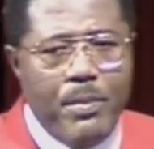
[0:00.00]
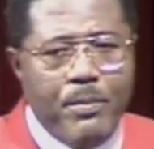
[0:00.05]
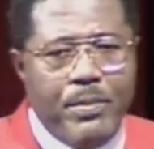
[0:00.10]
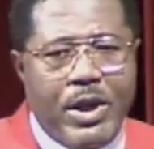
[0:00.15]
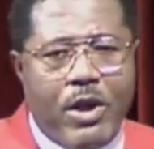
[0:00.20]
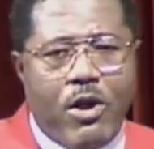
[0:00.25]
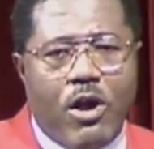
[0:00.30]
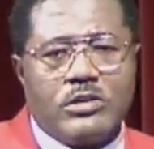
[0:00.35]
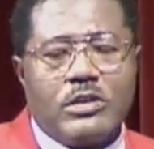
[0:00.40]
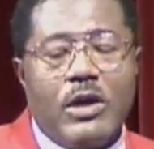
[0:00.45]

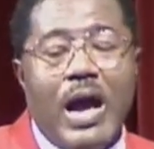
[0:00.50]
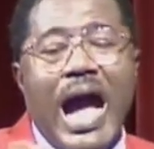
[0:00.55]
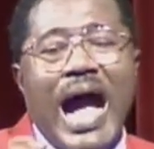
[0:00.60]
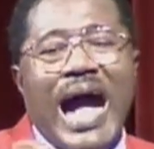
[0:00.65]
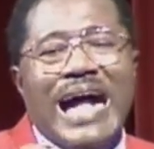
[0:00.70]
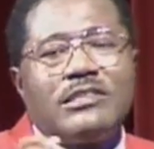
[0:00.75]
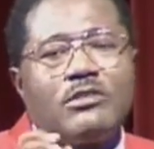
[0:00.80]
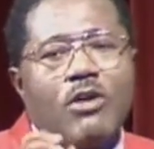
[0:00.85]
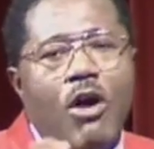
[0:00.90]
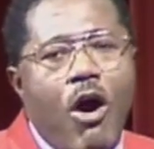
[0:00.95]
because of
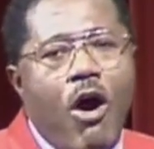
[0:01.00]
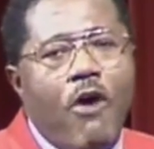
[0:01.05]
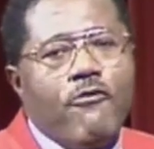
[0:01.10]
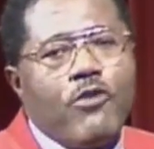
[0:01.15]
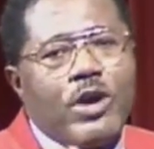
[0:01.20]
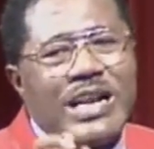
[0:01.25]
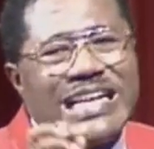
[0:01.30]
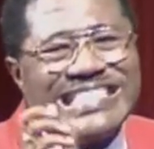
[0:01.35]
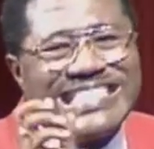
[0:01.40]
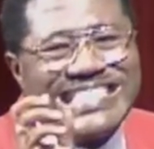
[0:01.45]
act of
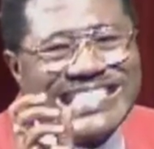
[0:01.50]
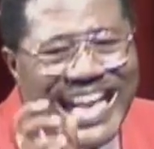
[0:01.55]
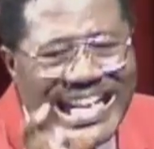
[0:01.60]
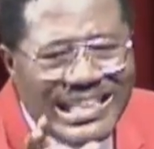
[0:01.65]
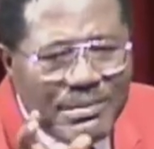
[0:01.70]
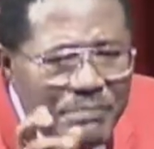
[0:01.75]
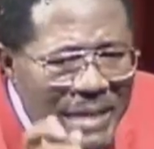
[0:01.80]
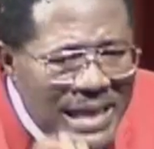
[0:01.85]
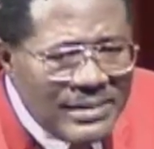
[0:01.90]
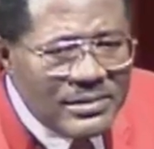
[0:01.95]

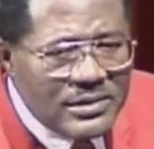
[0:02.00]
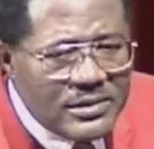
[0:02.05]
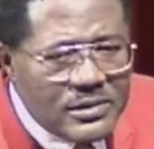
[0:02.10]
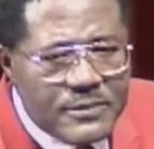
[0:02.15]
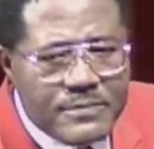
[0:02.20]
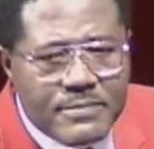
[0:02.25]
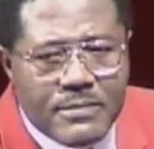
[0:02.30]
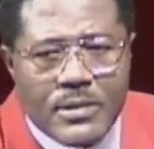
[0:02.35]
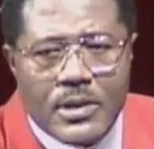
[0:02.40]
resentment,